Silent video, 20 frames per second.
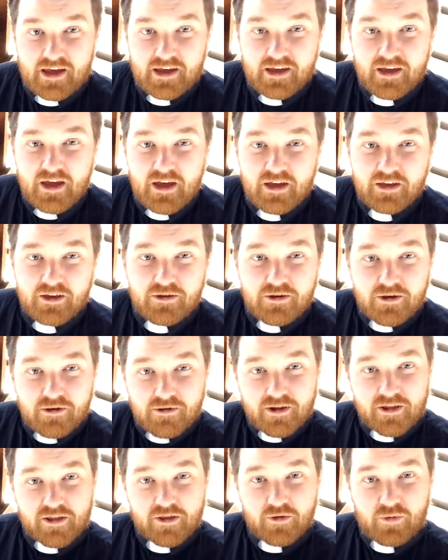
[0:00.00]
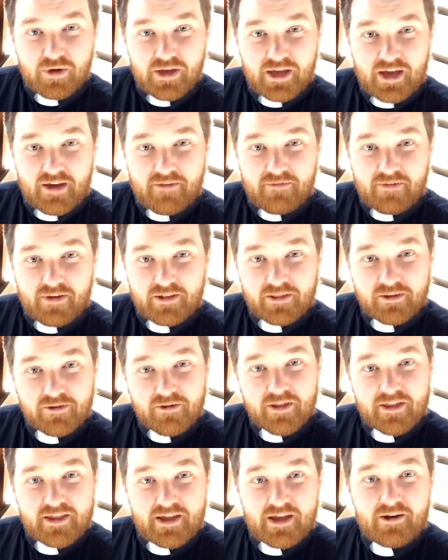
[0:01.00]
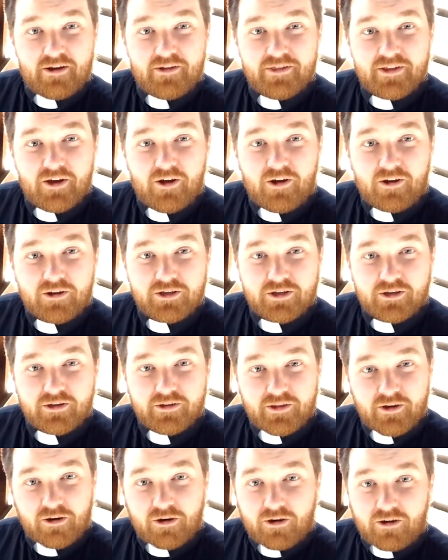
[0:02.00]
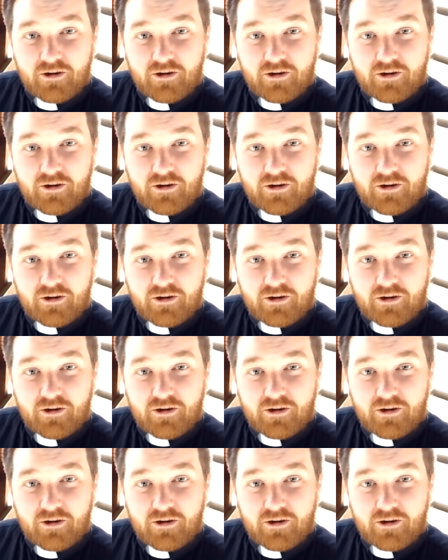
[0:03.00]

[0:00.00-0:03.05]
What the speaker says: day, you notice that we have a little set on the altar. They're